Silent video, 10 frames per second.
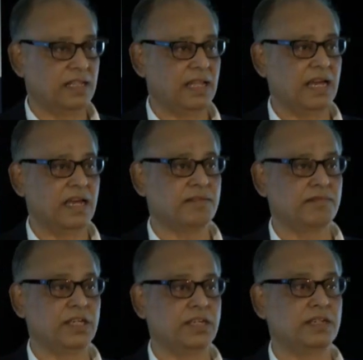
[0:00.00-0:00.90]
that
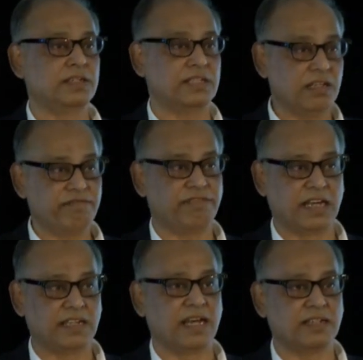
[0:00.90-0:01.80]
we
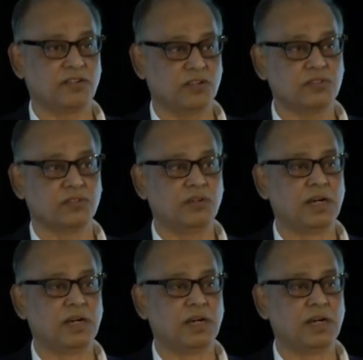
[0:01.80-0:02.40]
self-finance also,